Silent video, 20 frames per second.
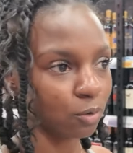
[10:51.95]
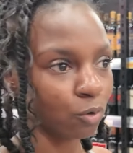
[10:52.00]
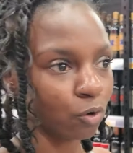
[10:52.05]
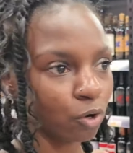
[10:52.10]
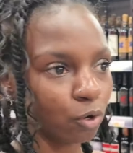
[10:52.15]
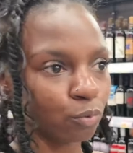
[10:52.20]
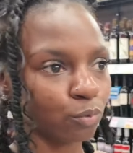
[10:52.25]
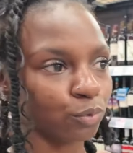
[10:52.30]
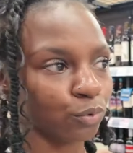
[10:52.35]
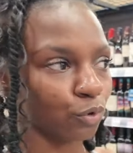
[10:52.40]
or
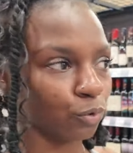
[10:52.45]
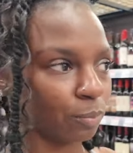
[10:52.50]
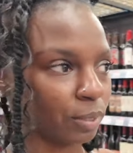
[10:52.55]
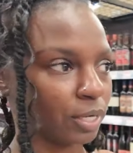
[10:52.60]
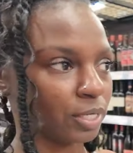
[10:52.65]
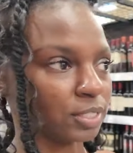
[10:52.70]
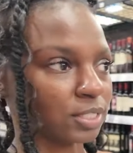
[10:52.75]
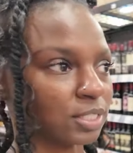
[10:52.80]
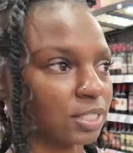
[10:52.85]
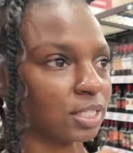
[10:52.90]
a rude
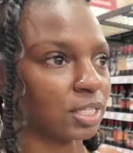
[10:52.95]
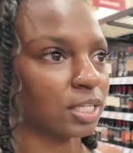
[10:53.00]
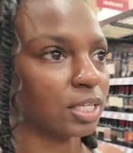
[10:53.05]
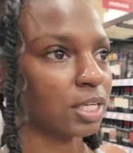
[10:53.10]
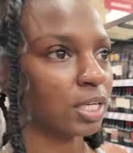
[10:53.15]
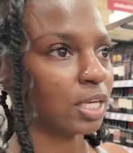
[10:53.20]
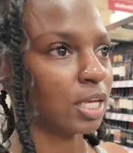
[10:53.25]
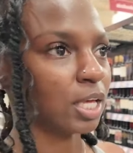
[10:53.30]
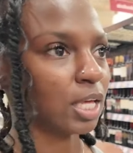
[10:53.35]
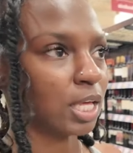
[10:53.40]
person,
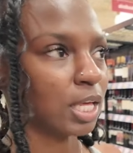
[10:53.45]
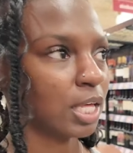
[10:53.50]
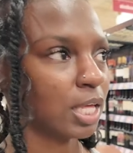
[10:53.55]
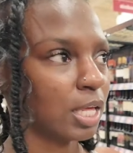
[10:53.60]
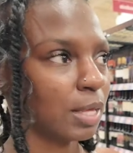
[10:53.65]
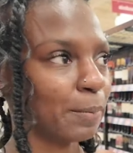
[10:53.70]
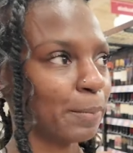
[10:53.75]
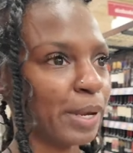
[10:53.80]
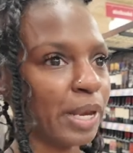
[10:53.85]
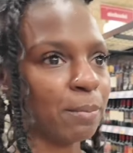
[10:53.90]

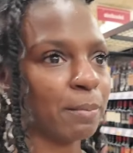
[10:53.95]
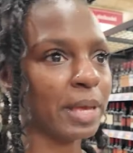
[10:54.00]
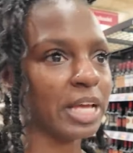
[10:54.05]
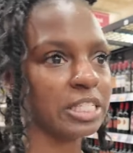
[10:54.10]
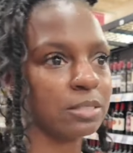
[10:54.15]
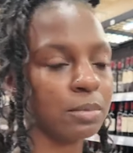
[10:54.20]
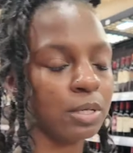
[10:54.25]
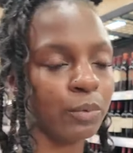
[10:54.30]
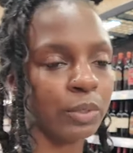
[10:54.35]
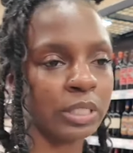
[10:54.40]
but it
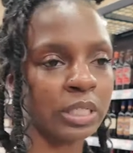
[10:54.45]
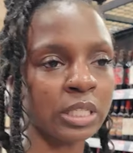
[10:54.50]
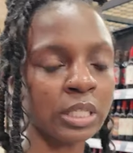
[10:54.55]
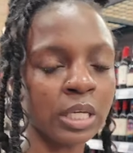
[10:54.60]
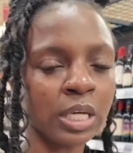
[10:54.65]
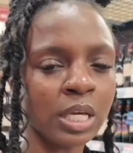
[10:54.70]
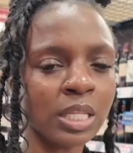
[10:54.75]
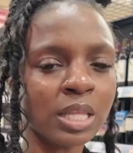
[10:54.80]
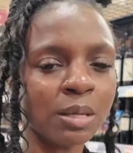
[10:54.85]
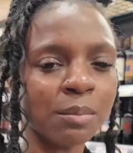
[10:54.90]
makes me want to
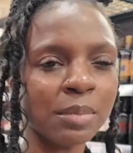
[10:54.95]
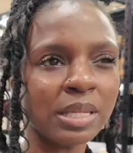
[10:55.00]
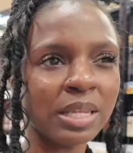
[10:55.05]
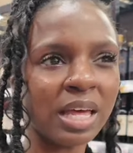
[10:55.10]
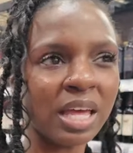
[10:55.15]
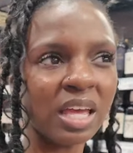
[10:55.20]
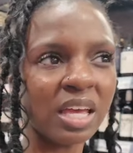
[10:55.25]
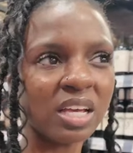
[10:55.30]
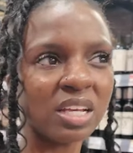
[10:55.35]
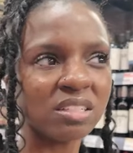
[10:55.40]
look at them and be
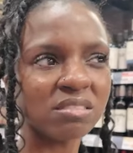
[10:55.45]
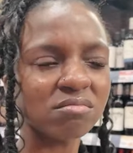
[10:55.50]
like,